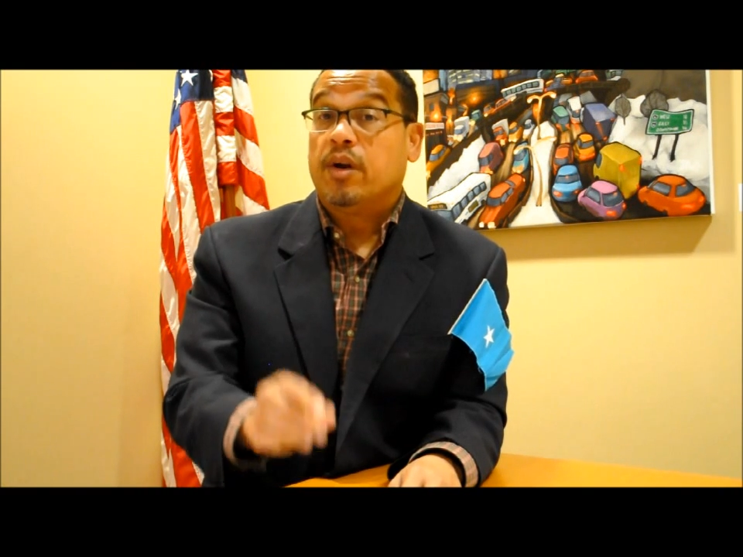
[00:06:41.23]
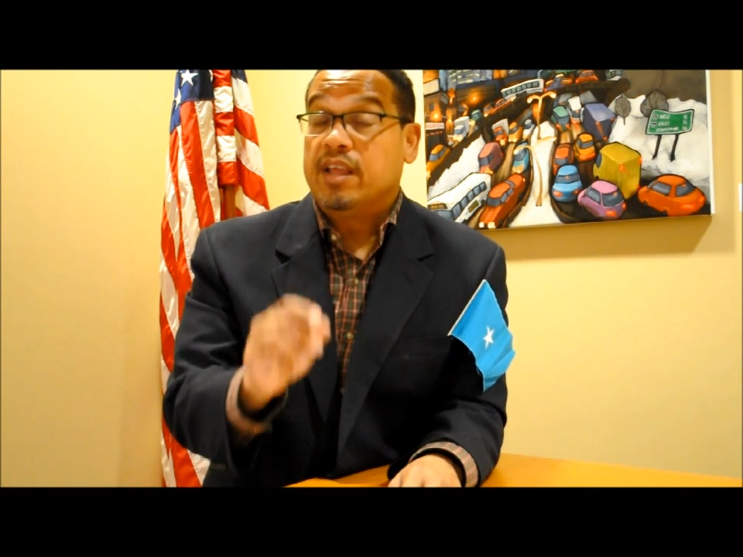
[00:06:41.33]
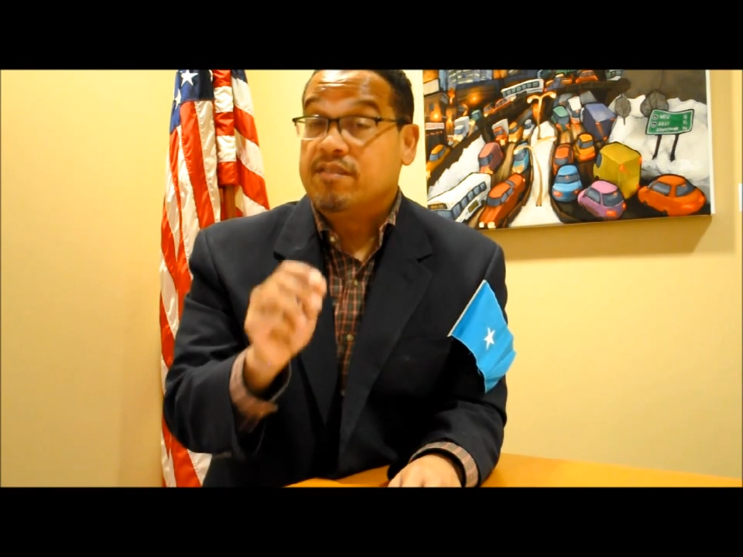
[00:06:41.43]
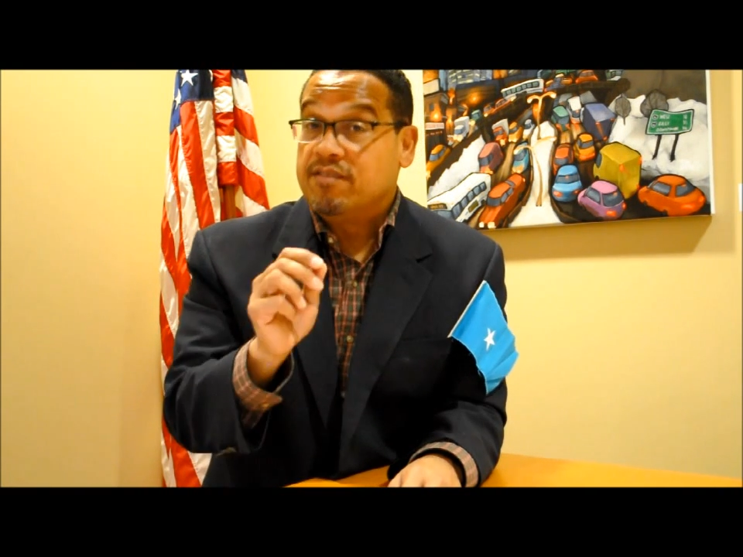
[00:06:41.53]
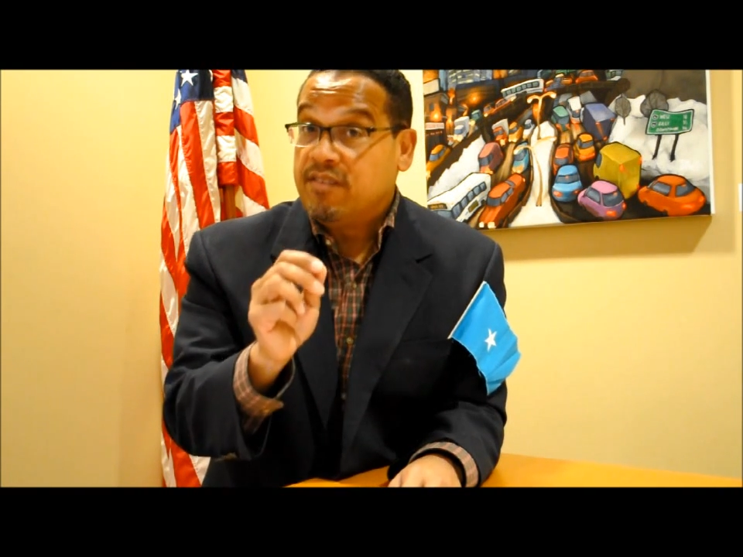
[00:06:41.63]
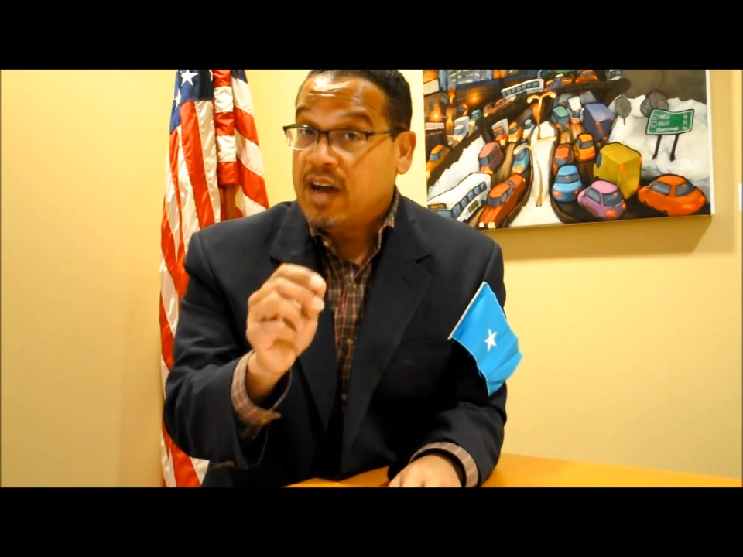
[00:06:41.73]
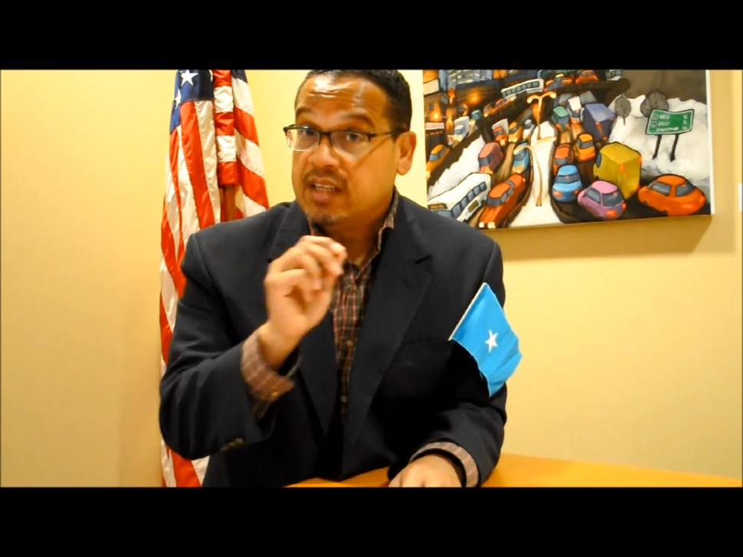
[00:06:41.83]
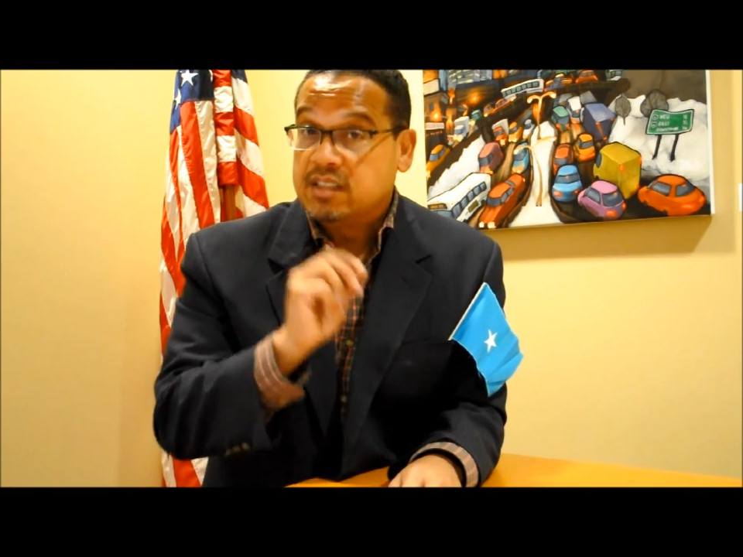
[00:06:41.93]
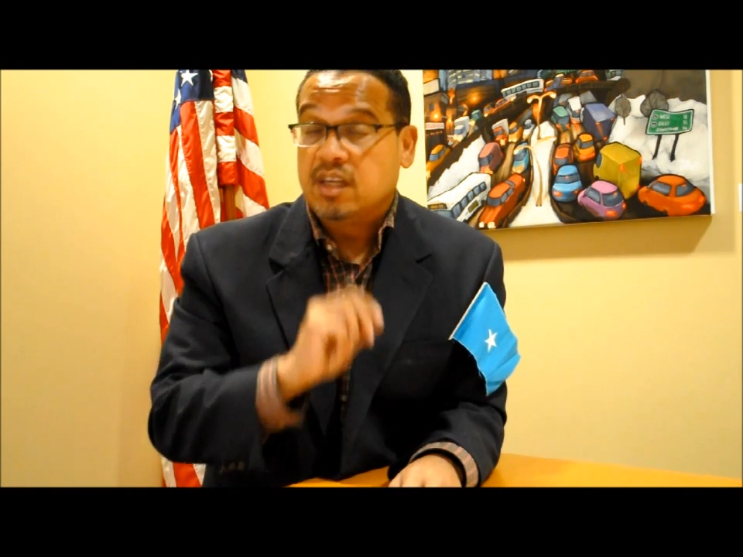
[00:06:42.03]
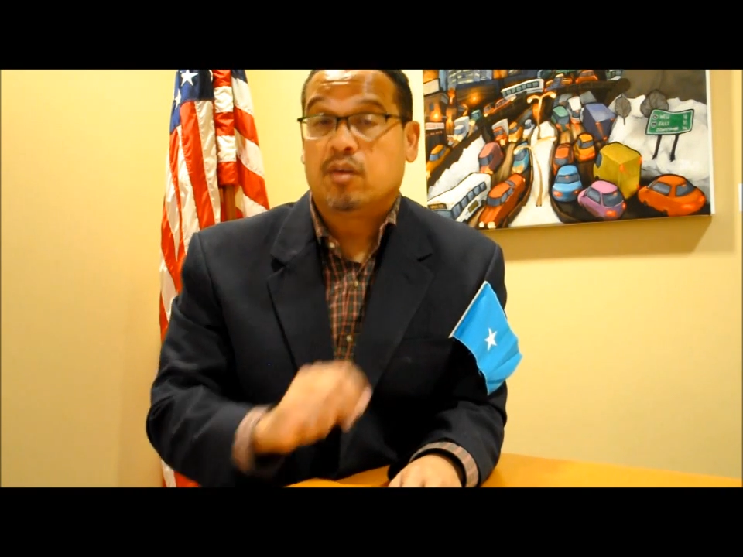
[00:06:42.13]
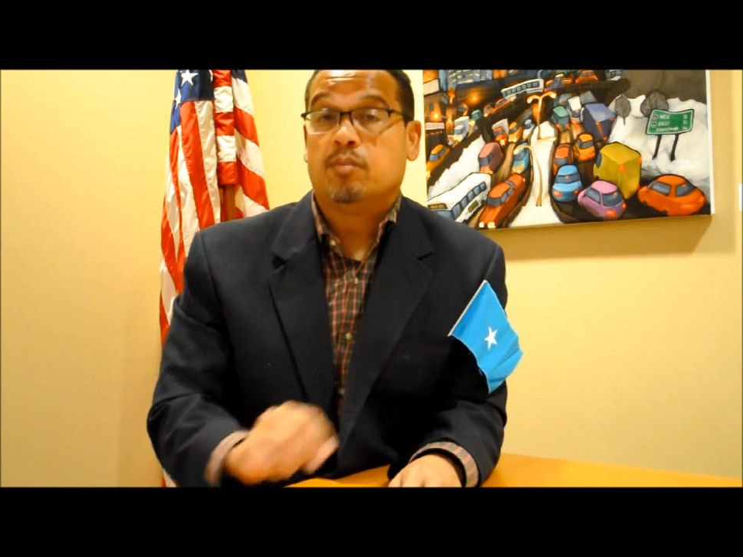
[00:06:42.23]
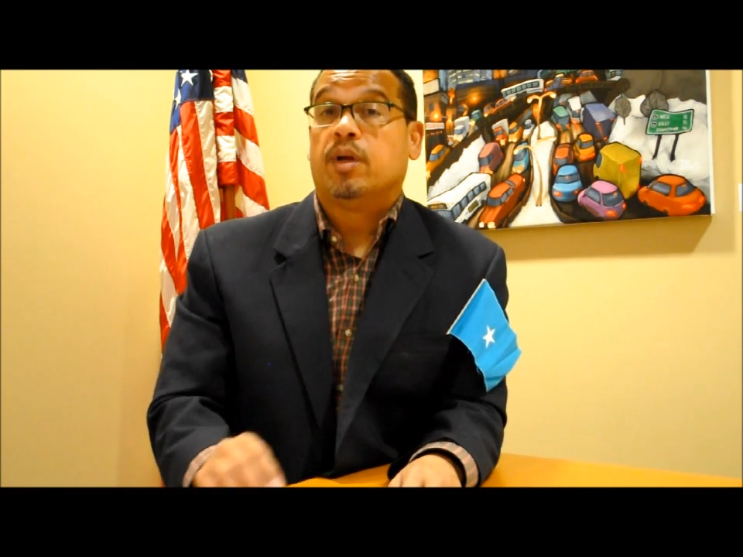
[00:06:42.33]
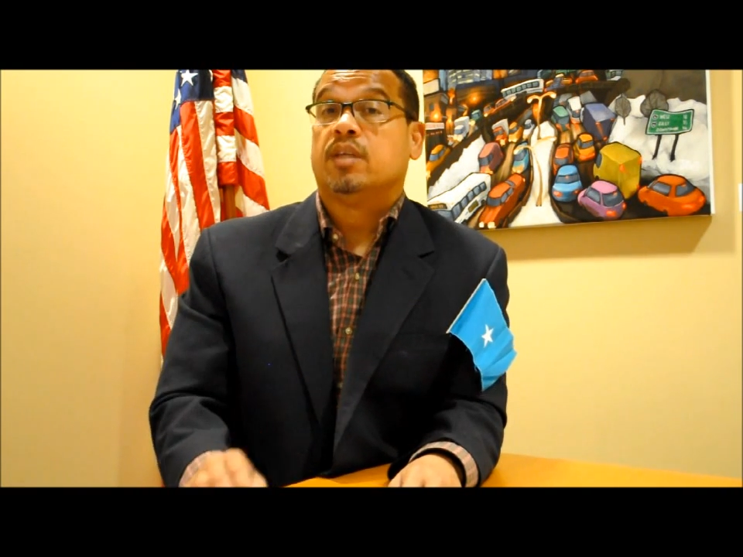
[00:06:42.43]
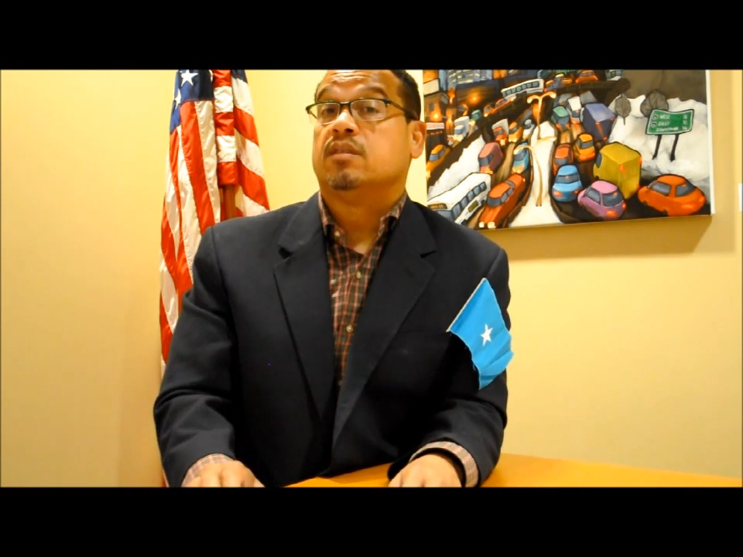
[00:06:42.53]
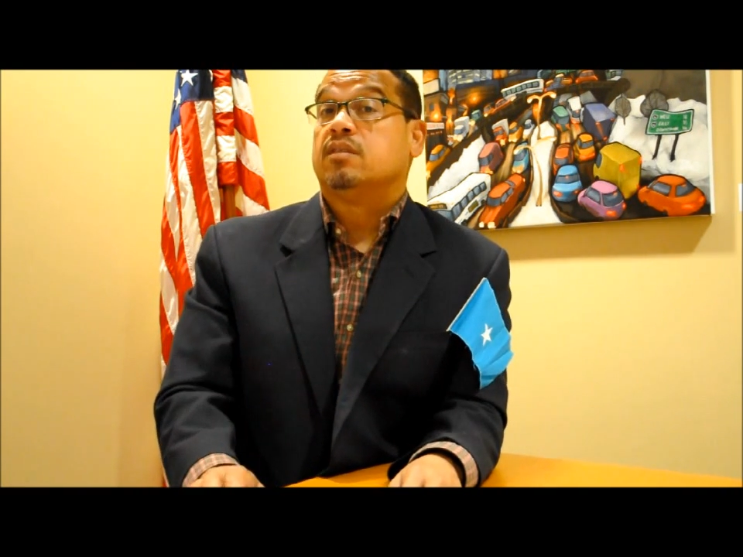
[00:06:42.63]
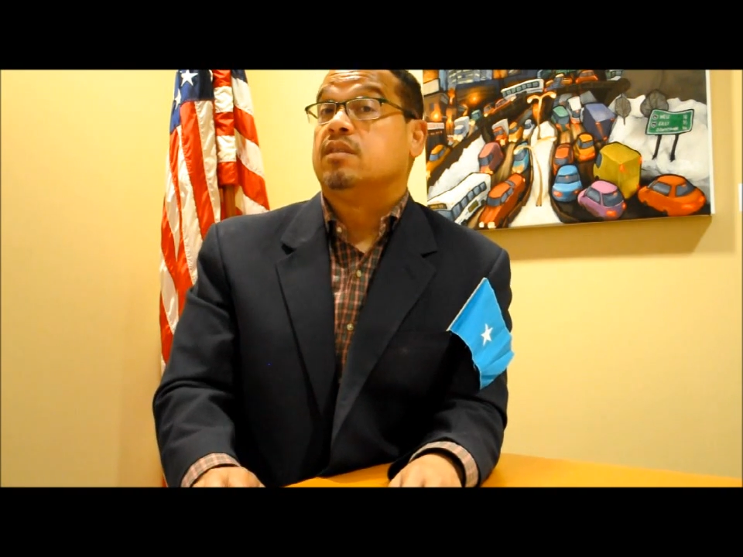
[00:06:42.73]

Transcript: a voluntary basis,